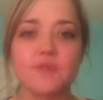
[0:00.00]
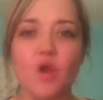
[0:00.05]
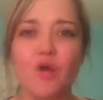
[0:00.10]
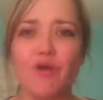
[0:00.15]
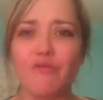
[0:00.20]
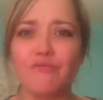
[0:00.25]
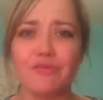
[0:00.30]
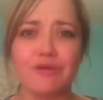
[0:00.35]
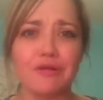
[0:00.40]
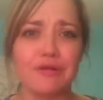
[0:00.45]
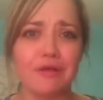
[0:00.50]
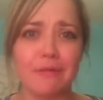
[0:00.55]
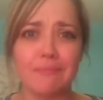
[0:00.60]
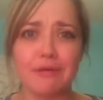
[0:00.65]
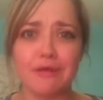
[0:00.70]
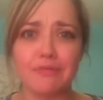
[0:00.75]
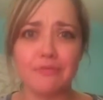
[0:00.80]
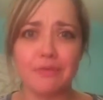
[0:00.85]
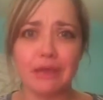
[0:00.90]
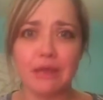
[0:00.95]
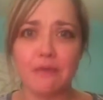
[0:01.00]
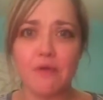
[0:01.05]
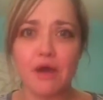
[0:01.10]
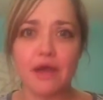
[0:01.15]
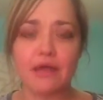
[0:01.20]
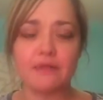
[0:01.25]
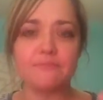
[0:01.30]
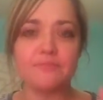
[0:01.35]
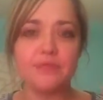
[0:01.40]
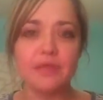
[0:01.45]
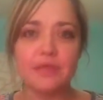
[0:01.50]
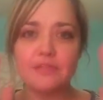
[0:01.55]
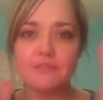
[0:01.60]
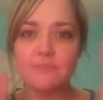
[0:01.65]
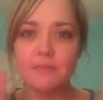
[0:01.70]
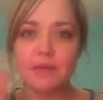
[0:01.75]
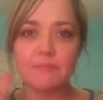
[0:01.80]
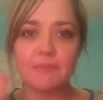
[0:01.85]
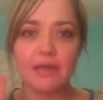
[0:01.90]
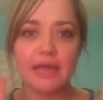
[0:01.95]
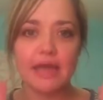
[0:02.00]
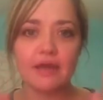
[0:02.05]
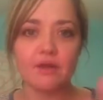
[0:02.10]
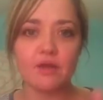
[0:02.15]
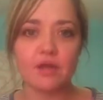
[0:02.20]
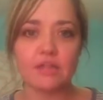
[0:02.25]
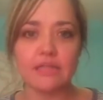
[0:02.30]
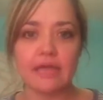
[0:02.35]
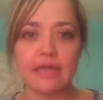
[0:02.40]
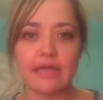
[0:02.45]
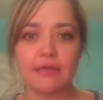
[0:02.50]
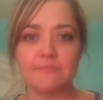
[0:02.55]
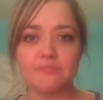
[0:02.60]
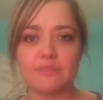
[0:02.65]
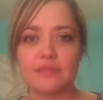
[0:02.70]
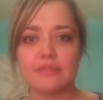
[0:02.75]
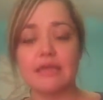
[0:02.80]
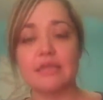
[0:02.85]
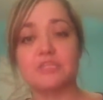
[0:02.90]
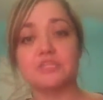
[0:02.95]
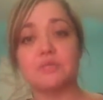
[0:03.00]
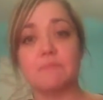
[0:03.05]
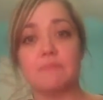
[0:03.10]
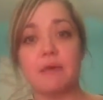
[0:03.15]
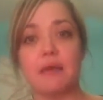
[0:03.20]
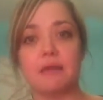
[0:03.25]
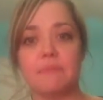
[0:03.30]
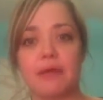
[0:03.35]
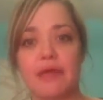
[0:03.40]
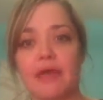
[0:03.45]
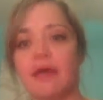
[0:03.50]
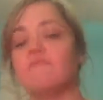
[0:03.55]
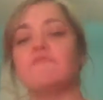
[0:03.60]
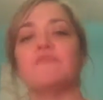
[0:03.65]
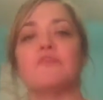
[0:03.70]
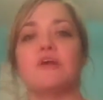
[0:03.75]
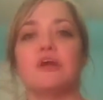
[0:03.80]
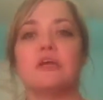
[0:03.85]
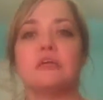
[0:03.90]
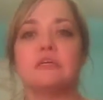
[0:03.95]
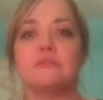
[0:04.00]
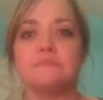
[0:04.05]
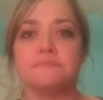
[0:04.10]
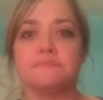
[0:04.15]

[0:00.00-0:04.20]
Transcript: hopefully it'll come out the way I want. It's been in my head all day. It's actually been in my head for